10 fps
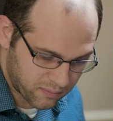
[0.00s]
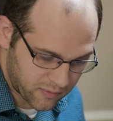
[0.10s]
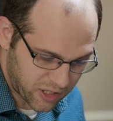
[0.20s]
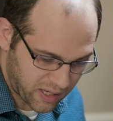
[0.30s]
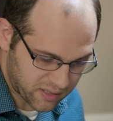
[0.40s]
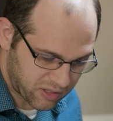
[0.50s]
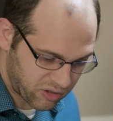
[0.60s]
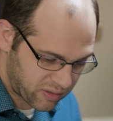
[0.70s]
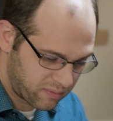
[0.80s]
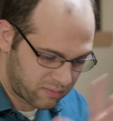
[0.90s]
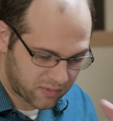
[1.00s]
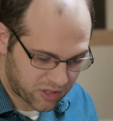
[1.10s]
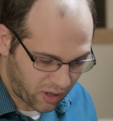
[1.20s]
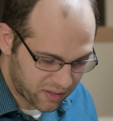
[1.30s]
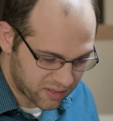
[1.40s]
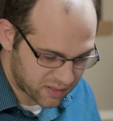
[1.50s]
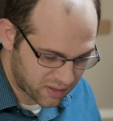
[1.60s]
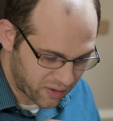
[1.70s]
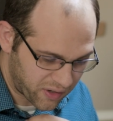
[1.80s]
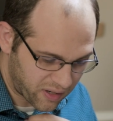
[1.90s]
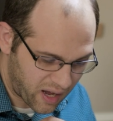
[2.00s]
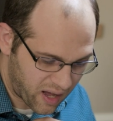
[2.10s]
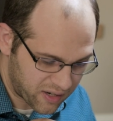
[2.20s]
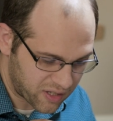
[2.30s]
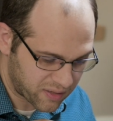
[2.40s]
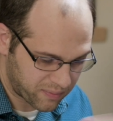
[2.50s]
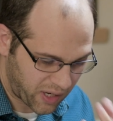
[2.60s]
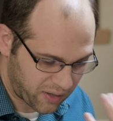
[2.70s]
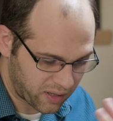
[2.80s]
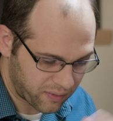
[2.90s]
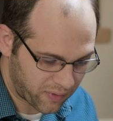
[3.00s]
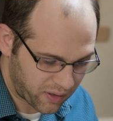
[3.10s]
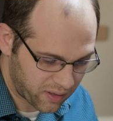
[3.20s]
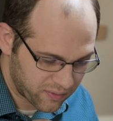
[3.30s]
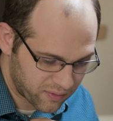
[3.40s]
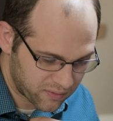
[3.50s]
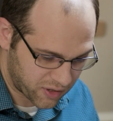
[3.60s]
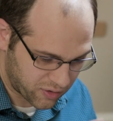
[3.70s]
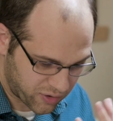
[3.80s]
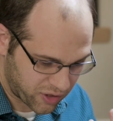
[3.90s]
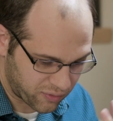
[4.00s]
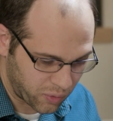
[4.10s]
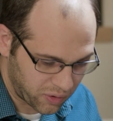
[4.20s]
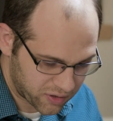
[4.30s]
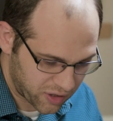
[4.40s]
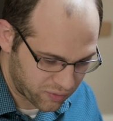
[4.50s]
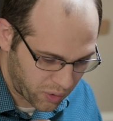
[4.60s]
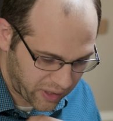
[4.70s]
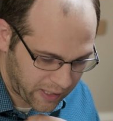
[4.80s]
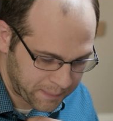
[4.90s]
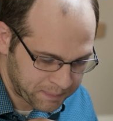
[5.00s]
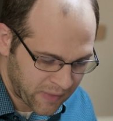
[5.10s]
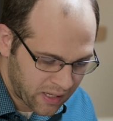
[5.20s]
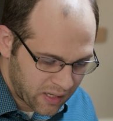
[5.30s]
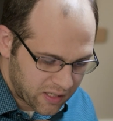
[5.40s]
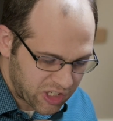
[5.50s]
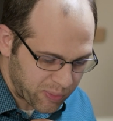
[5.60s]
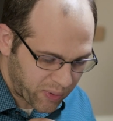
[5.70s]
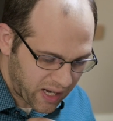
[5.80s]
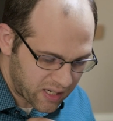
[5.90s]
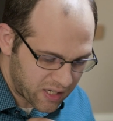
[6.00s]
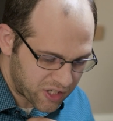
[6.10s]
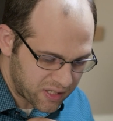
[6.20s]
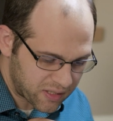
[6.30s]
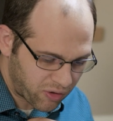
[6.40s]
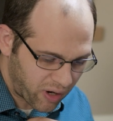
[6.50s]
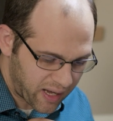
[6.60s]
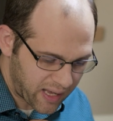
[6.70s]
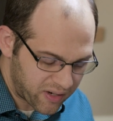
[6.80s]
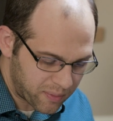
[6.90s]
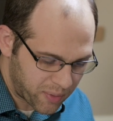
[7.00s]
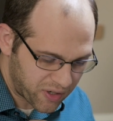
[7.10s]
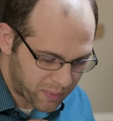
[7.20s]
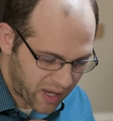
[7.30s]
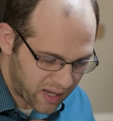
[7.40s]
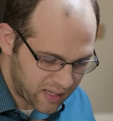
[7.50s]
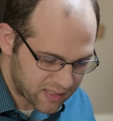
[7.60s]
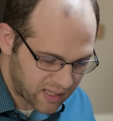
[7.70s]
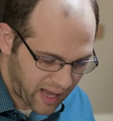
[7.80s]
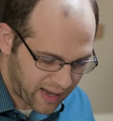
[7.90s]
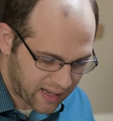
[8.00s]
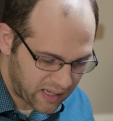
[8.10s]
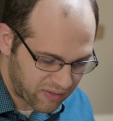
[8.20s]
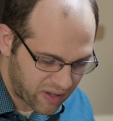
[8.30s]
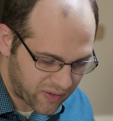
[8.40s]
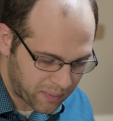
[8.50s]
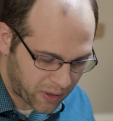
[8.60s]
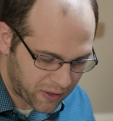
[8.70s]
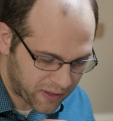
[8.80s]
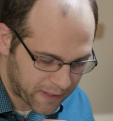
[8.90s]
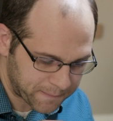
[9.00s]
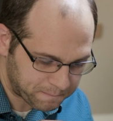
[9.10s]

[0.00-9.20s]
She has this stars over her head. She's apparently she's ruling. She's pregnant. She's crying out in birth pains and the agony of giving birth.